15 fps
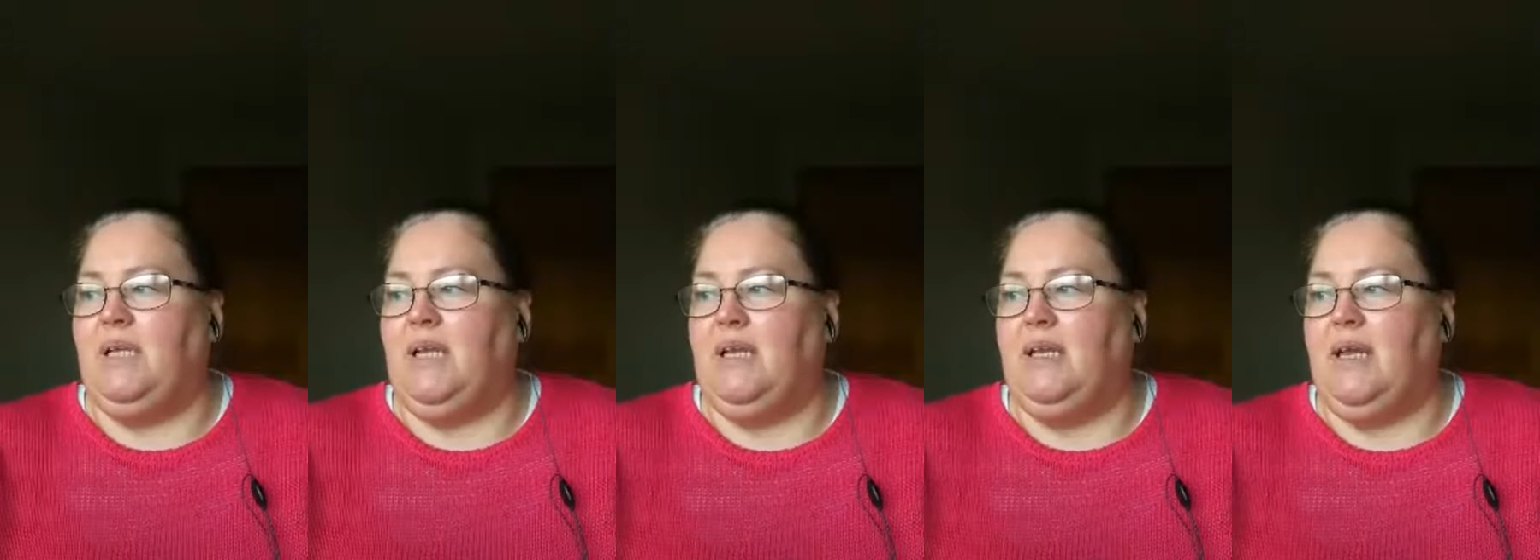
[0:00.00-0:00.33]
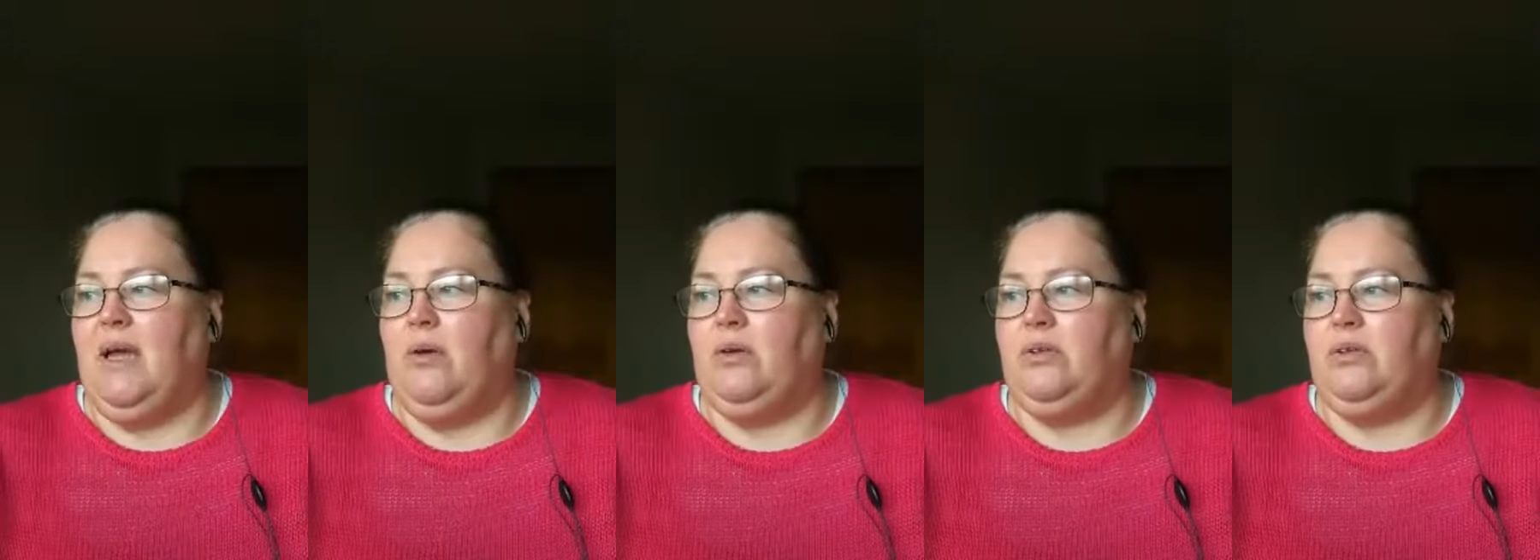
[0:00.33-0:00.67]

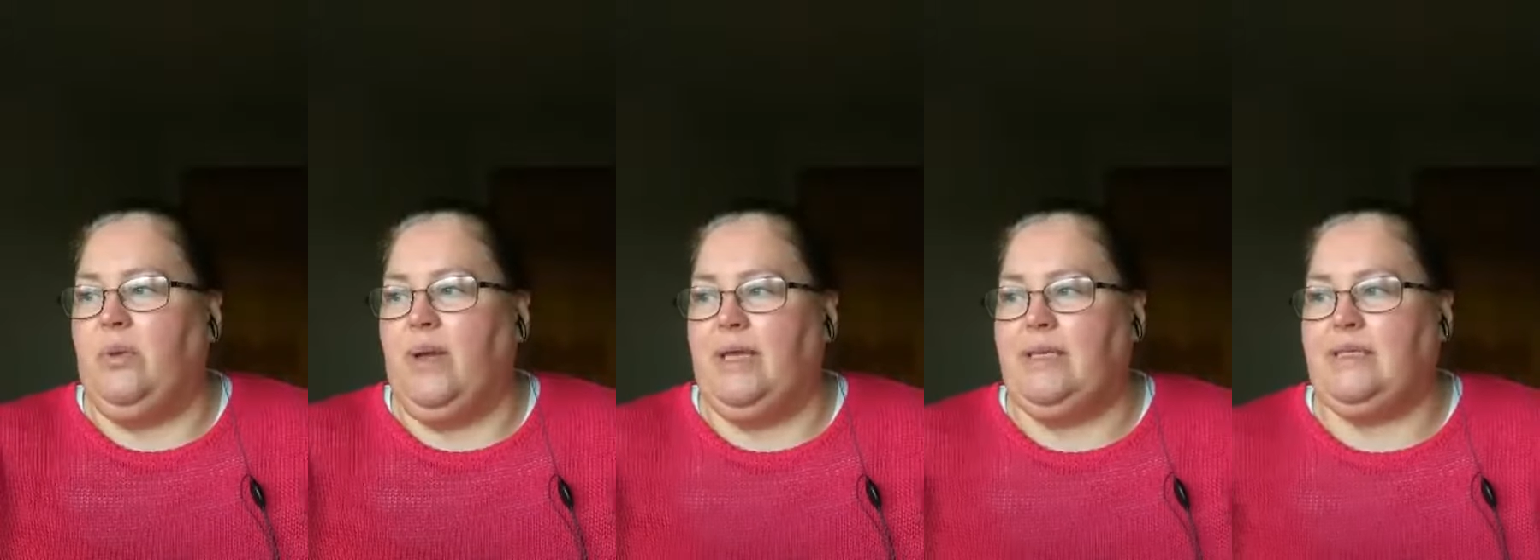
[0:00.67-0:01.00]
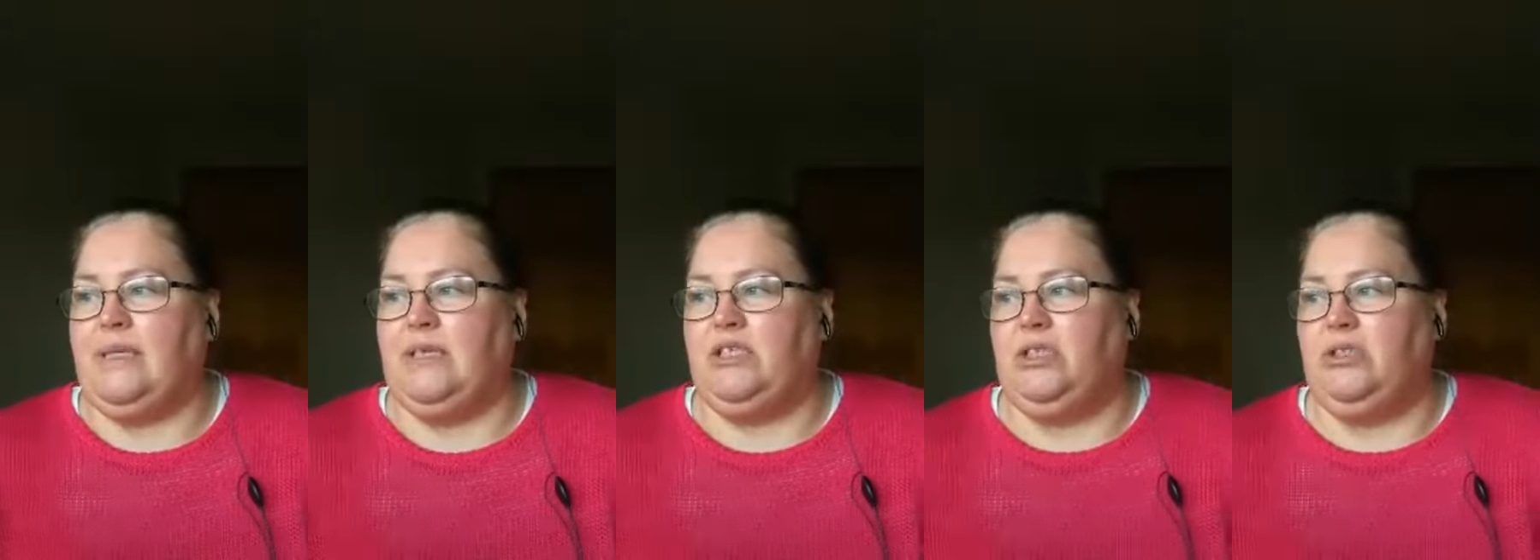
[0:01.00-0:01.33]
Now, other ways
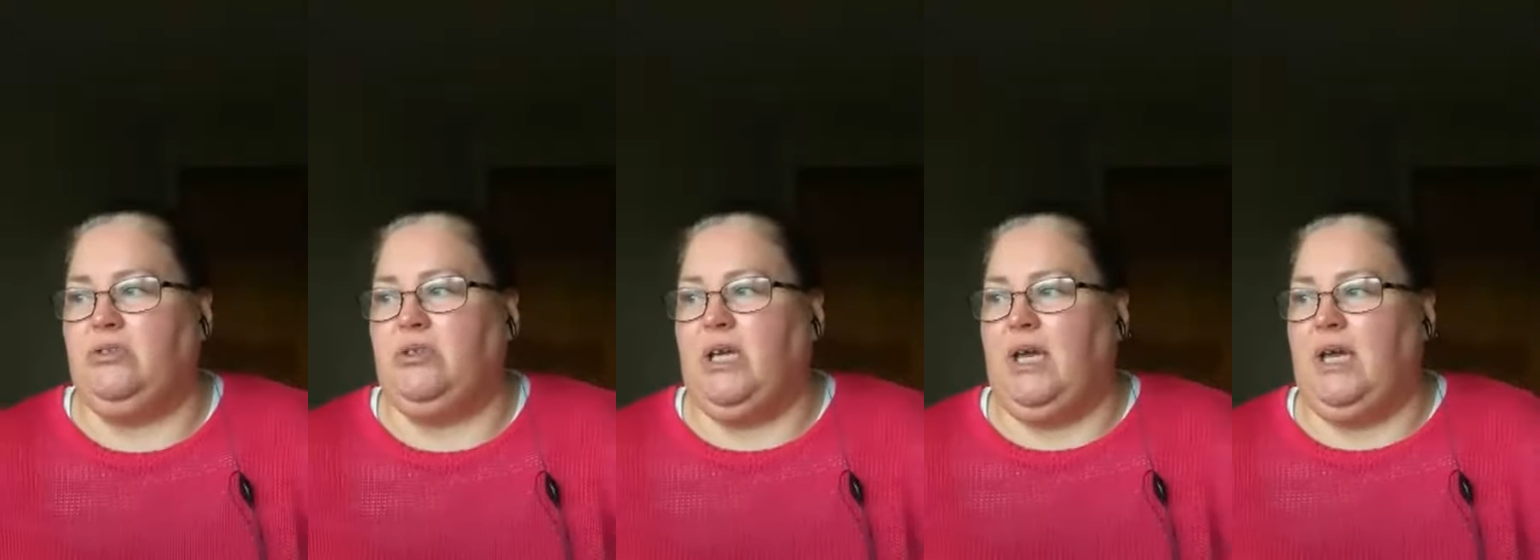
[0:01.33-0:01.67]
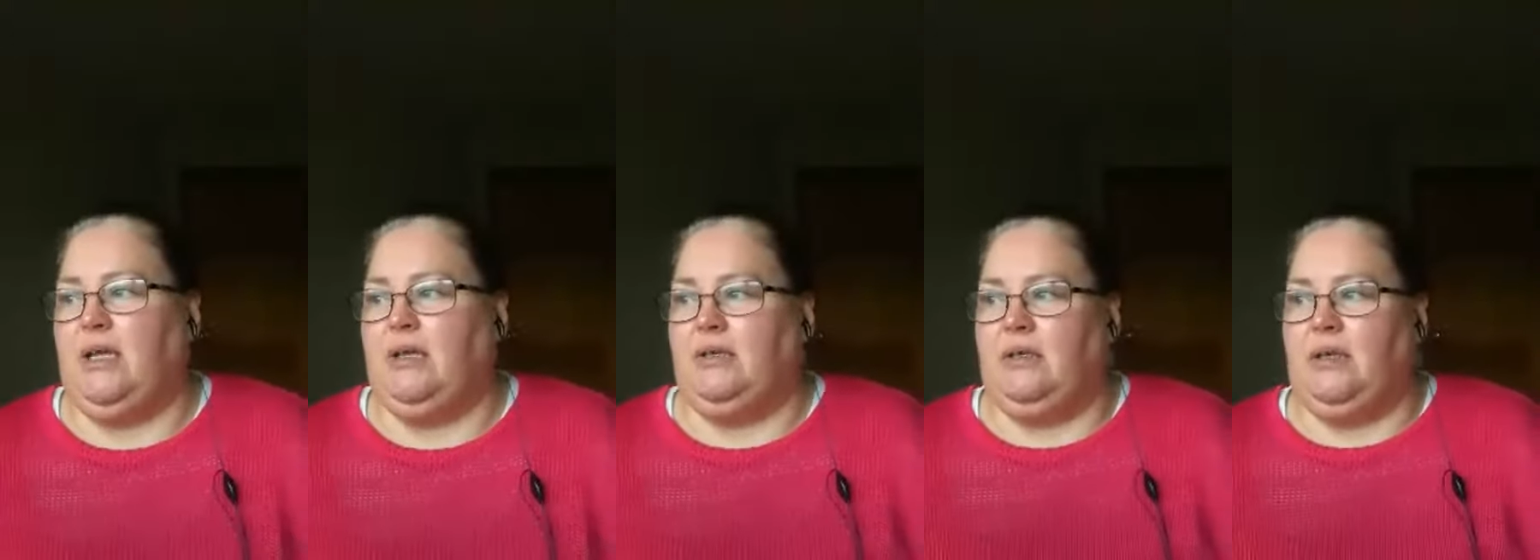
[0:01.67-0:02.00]
that you
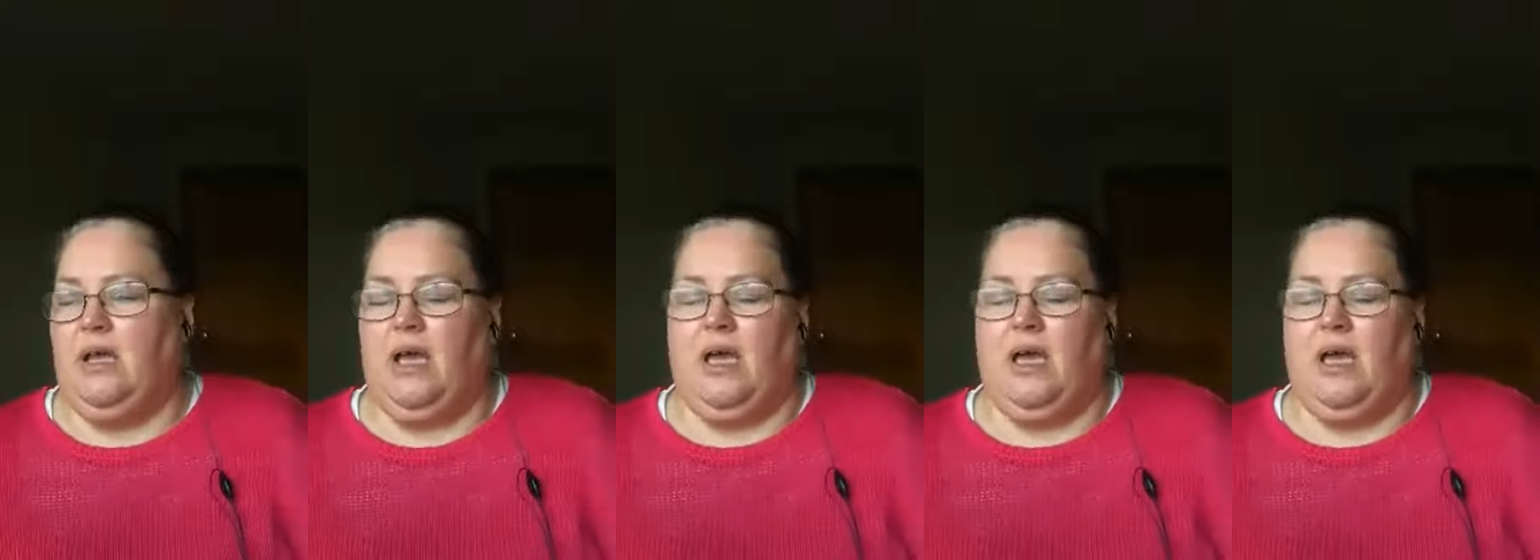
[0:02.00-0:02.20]
can